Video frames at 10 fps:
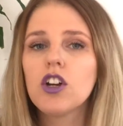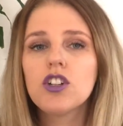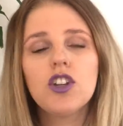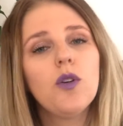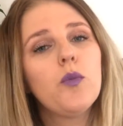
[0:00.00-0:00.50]

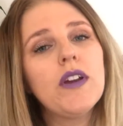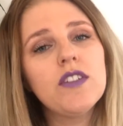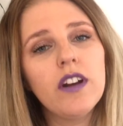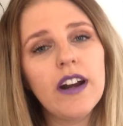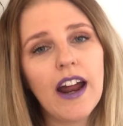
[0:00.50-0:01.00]
So we
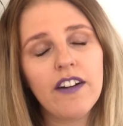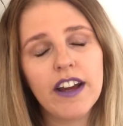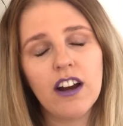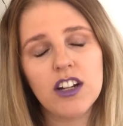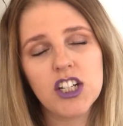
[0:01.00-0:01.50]
started Aria
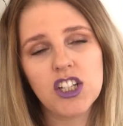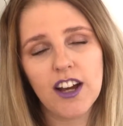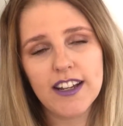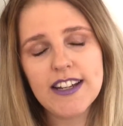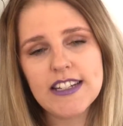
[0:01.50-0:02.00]
on
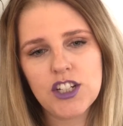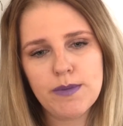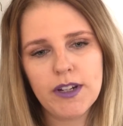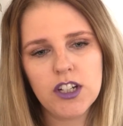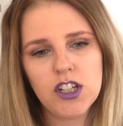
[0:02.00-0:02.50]
solids. She's
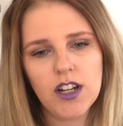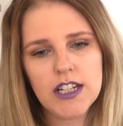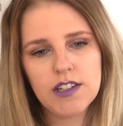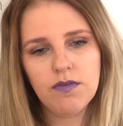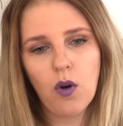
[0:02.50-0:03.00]
been on
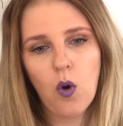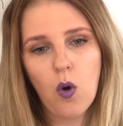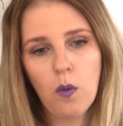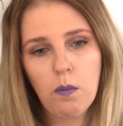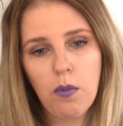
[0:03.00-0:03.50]
solids
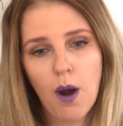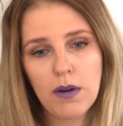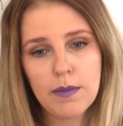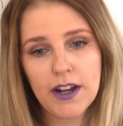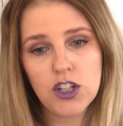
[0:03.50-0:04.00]
for
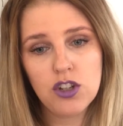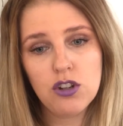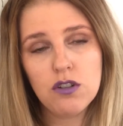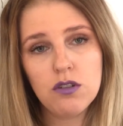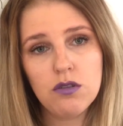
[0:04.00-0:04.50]
probably about
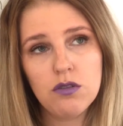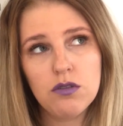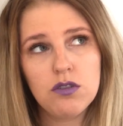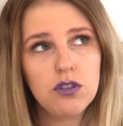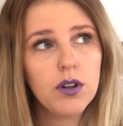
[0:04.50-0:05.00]

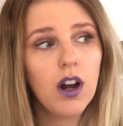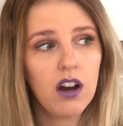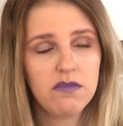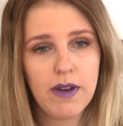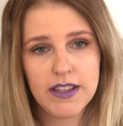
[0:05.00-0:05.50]

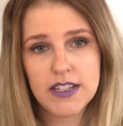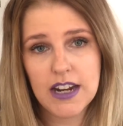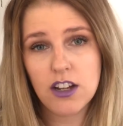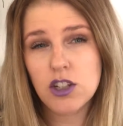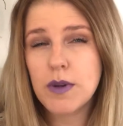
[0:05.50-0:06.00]
2.5 months
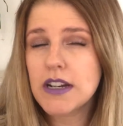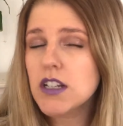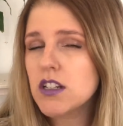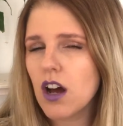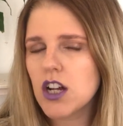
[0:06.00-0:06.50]
now. So we did
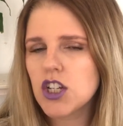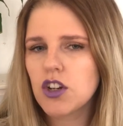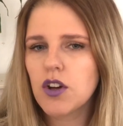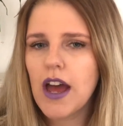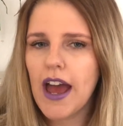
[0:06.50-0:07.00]
start
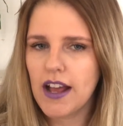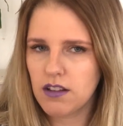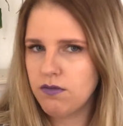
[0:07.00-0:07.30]
her at